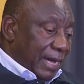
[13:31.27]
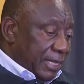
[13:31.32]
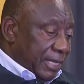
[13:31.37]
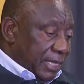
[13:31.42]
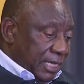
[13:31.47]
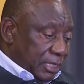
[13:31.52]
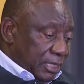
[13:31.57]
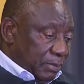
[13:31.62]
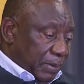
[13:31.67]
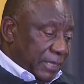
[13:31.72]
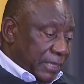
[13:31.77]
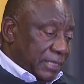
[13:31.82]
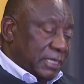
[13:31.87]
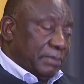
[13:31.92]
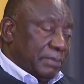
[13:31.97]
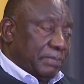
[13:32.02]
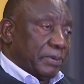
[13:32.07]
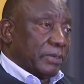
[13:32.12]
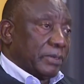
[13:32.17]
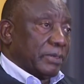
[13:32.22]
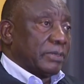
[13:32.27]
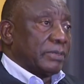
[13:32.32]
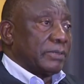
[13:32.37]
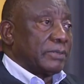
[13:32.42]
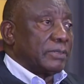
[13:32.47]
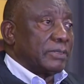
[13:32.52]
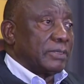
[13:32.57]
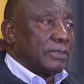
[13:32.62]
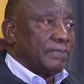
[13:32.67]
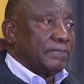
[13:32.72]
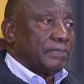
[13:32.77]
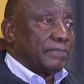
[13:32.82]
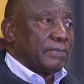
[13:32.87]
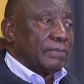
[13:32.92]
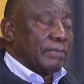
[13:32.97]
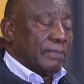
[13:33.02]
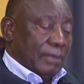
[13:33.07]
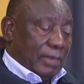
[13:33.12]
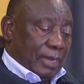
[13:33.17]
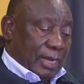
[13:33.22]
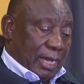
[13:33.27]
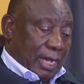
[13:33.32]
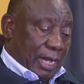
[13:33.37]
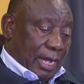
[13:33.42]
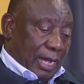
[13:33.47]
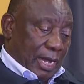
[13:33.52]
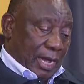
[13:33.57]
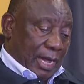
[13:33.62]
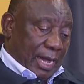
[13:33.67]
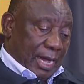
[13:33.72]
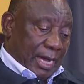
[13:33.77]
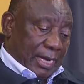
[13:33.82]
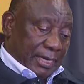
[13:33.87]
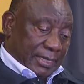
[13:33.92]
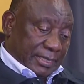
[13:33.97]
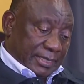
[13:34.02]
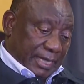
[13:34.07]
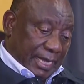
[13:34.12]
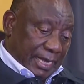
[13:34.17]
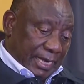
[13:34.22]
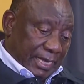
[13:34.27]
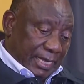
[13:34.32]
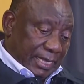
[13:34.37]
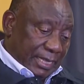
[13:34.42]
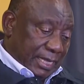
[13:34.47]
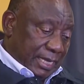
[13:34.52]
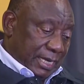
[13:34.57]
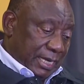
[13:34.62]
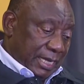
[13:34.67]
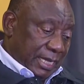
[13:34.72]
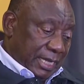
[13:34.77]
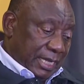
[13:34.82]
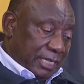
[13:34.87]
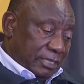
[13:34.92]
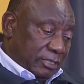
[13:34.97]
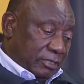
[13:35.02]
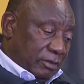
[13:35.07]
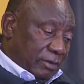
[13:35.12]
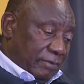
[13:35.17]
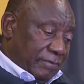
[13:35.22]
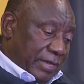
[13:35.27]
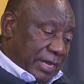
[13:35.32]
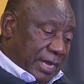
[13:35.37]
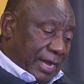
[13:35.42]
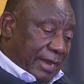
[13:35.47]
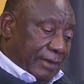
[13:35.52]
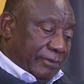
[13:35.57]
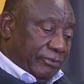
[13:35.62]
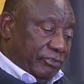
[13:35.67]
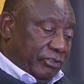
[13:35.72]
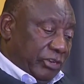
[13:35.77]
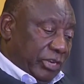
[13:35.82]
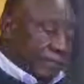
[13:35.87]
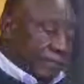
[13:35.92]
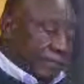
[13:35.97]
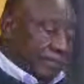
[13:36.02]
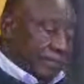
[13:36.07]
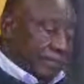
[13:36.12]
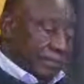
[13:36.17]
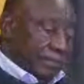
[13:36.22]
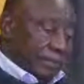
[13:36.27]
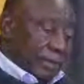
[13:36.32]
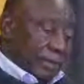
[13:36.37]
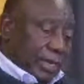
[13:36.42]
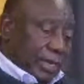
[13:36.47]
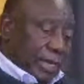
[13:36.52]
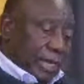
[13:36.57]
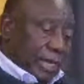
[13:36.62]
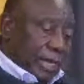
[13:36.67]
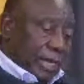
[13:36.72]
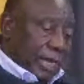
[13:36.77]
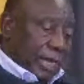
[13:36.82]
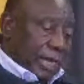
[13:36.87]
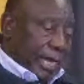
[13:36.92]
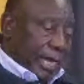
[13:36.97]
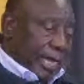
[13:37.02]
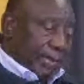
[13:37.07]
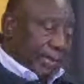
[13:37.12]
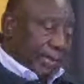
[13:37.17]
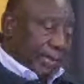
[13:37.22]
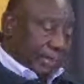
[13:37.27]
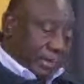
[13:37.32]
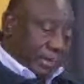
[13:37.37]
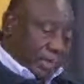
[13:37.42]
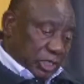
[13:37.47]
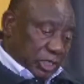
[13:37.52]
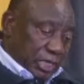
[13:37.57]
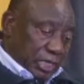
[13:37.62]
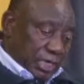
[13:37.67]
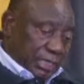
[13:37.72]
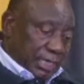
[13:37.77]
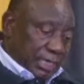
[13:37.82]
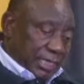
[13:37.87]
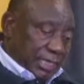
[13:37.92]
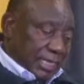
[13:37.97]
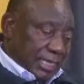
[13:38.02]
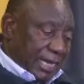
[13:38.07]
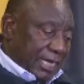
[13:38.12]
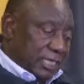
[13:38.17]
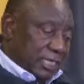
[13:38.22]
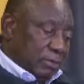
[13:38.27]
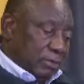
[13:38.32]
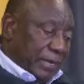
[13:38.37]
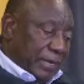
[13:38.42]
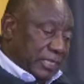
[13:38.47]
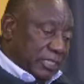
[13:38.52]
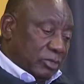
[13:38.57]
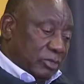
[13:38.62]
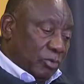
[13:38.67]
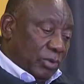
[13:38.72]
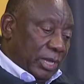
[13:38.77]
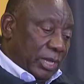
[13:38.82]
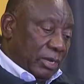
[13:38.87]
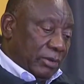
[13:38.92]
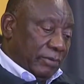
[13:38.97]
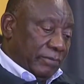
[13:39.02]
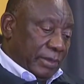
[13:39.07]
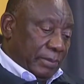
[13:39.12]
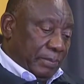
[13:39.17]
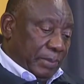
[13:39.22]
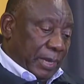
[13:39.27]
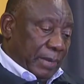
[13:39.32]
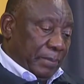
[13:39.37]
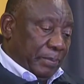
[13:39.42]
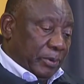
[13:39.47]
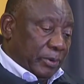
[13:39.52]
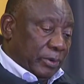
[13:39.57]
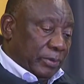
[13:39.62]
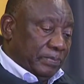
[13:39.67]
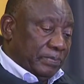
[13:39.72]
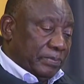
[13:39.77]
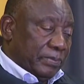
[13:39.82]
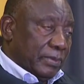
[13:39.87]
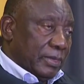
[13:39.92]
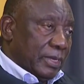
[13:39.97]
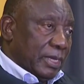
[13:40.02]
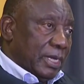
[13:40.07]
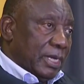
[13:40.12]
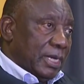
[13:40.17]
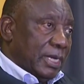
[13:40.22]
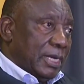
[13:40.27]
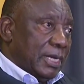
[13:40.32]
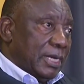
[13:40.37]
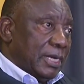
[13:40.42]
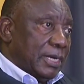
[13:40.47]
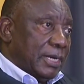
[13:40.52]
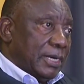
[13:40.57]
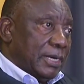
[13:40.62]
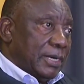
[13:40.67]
Guided by these principles, understanding the needs of the country and appreciating the expressed will of the people,